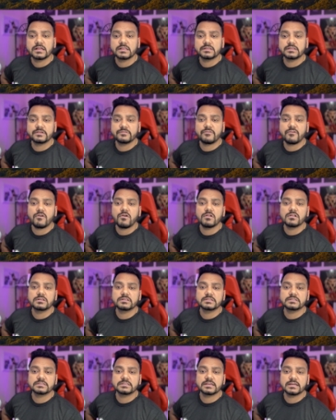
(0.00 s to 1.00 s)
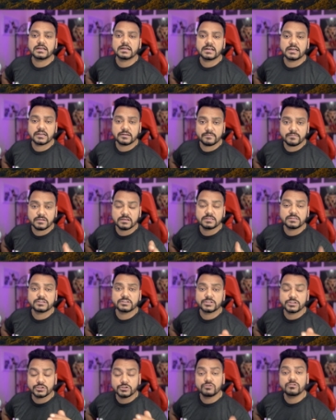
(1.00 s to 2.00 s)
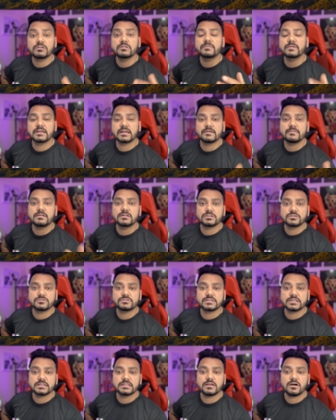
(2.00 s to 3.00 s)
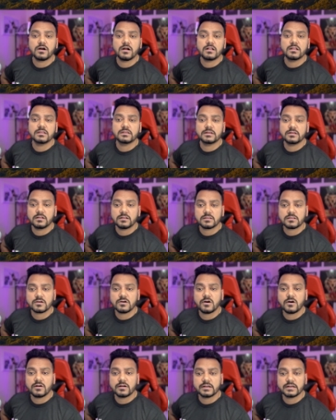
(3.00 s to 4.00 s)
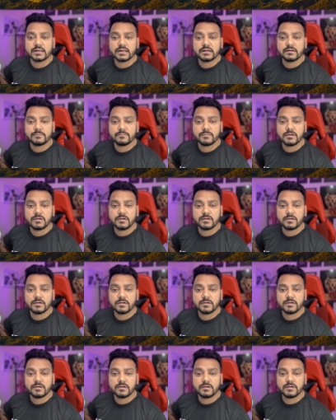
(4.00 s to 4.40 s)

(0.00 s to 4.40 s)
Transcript: default is there, it means you'll be able to see the adult content.